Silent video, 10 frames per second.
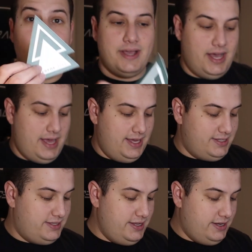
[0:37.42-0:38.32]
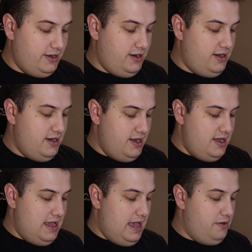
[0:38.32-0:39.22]
we got a sticker,
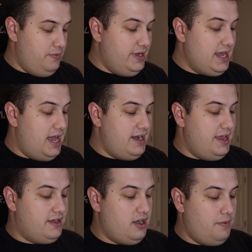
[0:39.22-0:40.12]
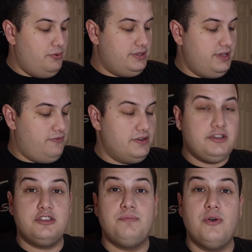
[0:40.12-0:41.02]
and we got a couple different
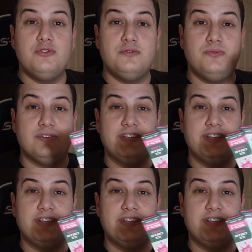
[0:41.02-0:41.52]
disposables